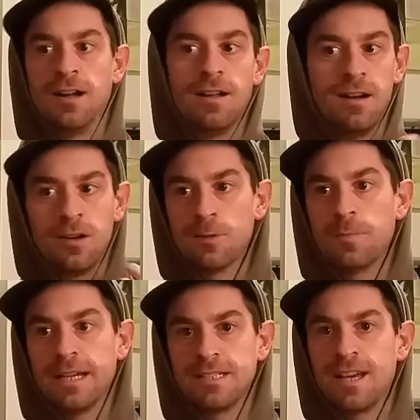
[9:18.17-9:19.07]
honor
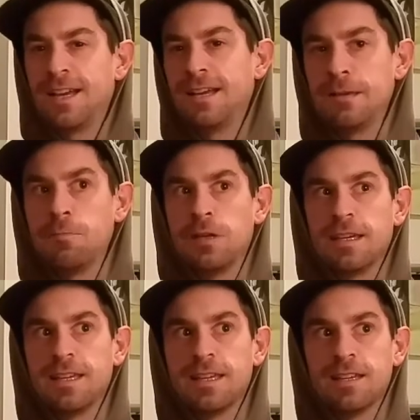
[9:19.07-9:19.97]
my time, I
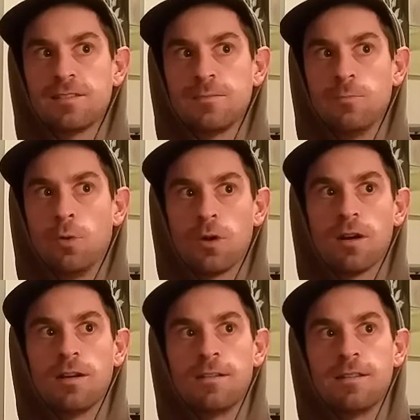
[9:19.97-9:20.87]
guess,
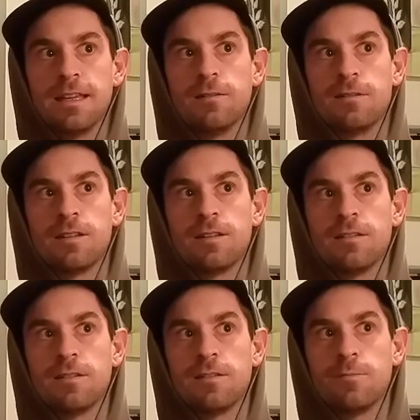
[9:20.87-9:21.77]
more, and
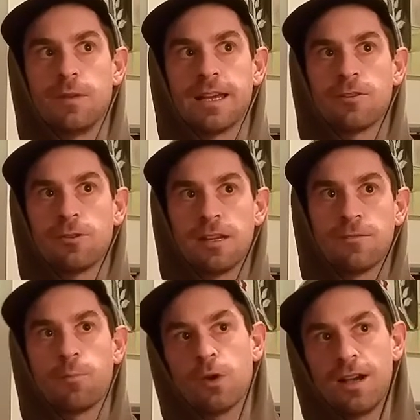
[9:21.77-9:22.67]
my creative
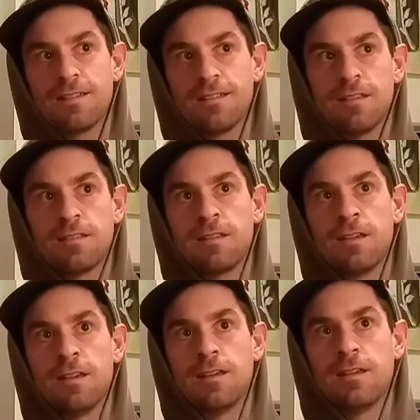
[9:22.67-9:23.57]
process,
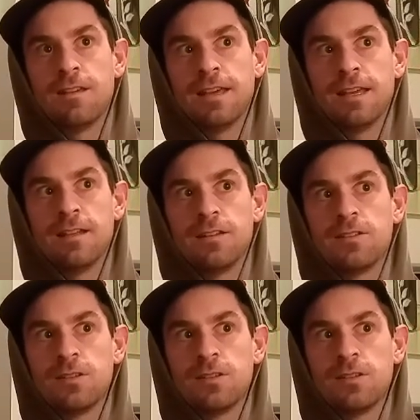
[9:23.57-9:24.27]
and